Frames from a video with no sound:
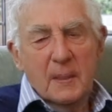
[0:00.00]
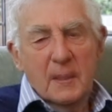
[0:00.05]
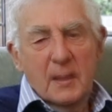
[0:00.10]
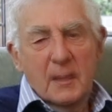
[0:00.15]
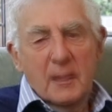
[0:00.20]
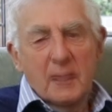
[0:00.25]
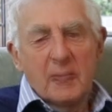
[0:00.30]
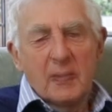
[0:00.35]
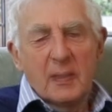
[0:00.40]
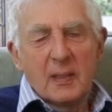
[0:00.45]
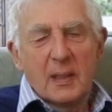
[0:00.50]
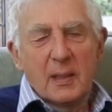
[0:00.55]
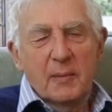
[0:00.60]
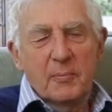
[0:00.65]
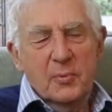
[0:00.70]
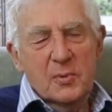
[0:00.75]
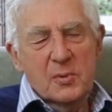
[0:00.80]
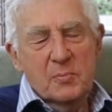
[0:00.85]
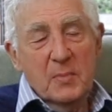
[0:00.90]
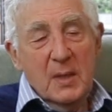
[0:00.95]
The
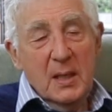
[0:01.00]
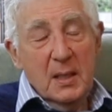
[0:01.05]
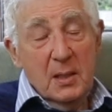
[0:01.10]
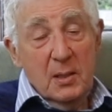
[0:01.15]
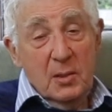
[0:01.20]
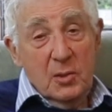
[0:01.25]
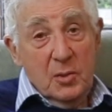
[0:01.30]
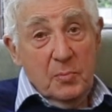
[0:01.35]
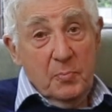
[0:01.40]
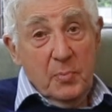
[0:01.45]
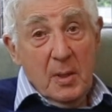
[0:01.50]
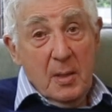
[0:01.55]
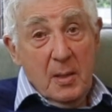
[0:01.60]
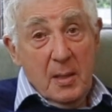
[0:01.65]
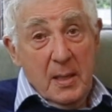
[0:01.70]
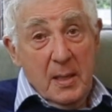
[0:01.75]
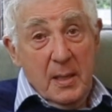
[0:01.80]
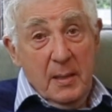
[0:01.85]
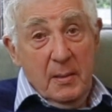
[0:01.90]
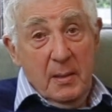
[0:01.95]
club was managed
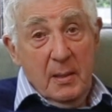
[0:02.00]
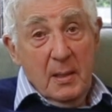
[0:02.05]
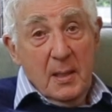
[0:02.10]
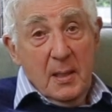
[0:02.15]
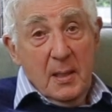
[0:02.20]
by